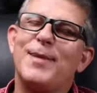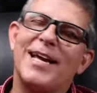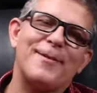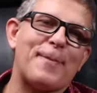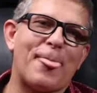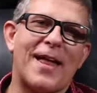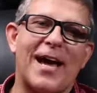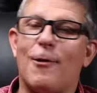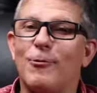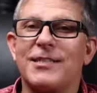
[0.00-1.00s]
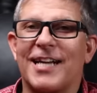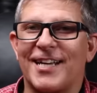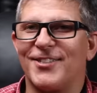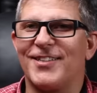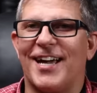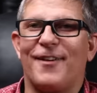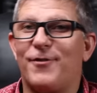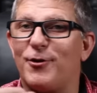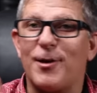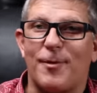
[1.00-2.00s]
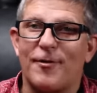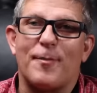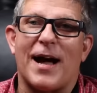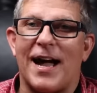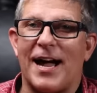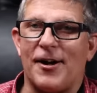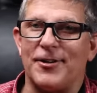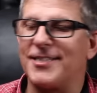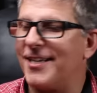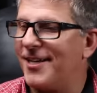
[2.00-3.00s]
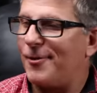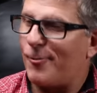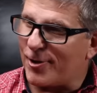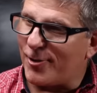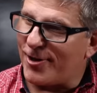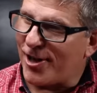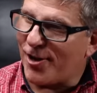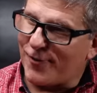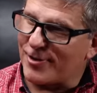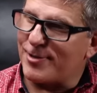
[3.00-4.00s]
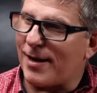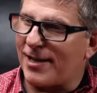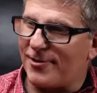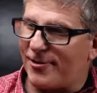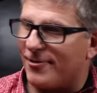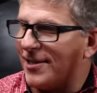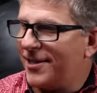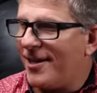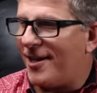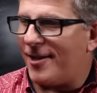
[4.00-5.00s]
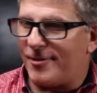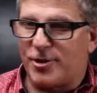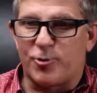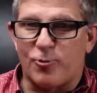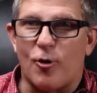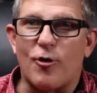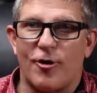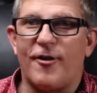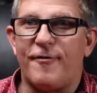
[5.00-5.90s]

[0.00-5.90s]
Man, I wish I could do that. If you come over to my house, we're going over to my little drawer